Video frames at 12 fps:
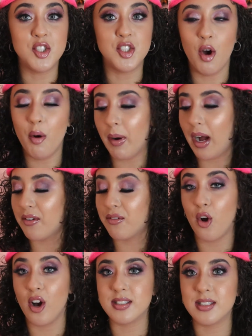Don't buy
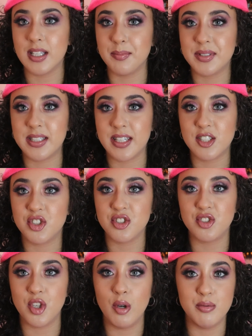frost lipstick.
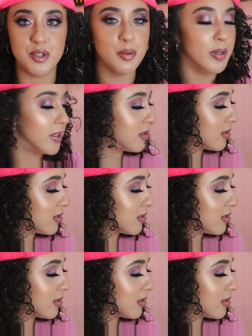Just don't do it.